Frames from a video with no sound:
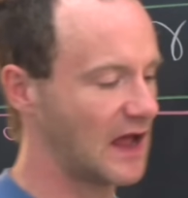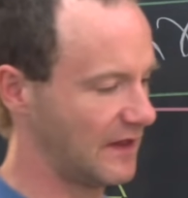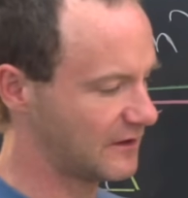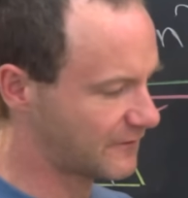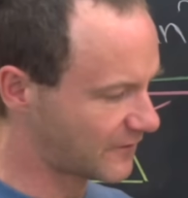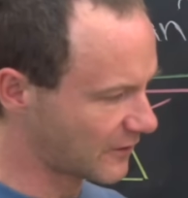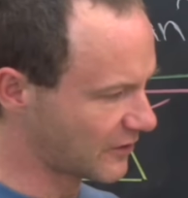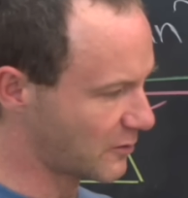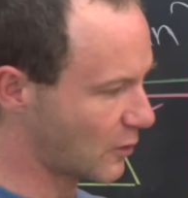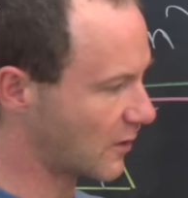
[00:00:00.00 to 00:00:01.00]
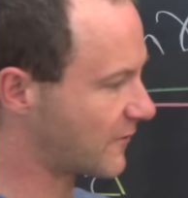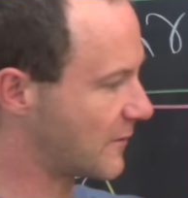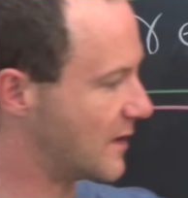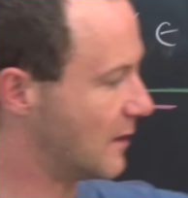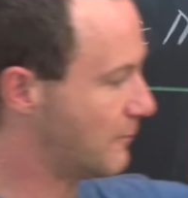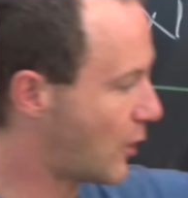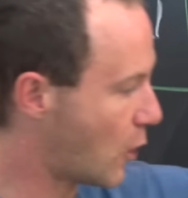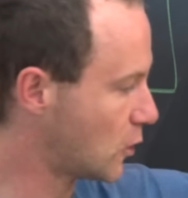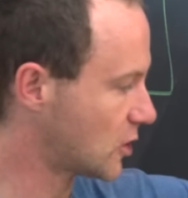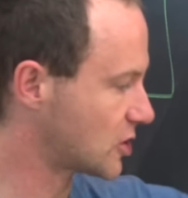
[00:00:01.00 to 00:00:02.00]
And then furthermore, from the
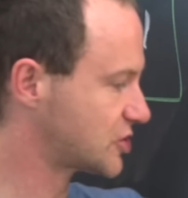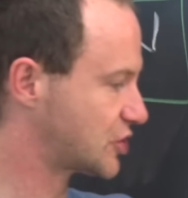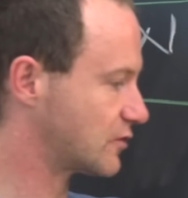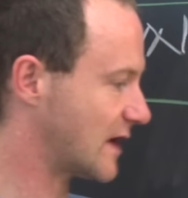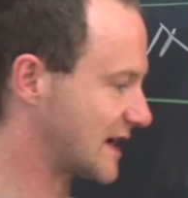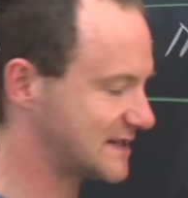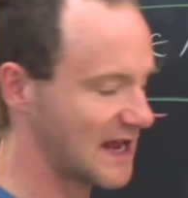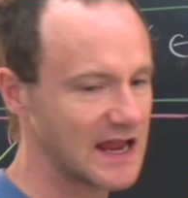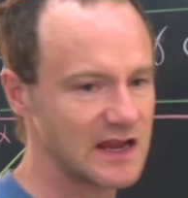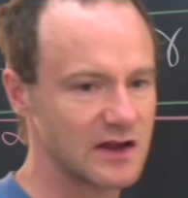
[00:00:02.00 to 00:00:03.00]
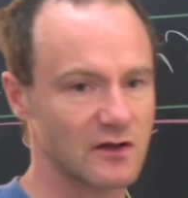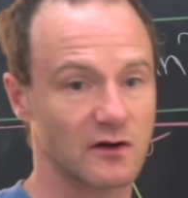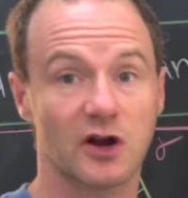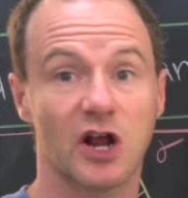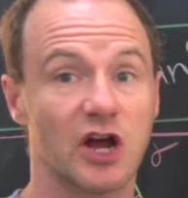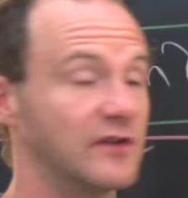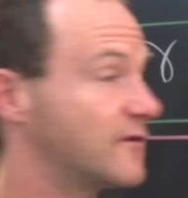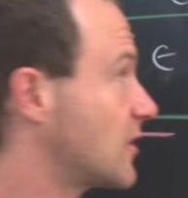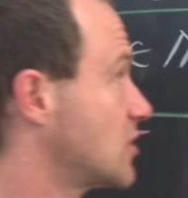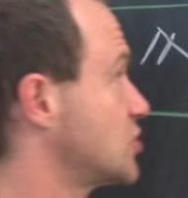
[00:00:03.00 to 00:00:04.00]
polar to rectangular
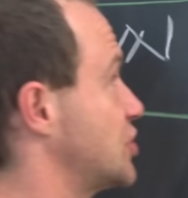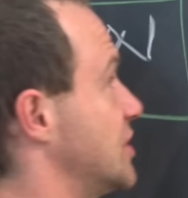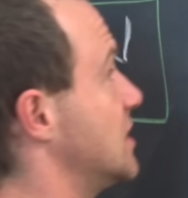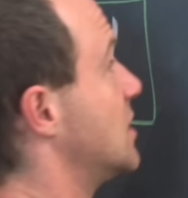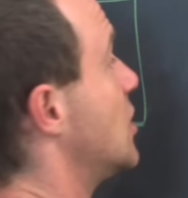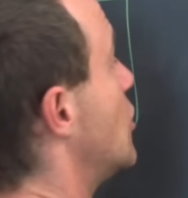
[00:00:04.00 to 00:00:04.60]
conversion,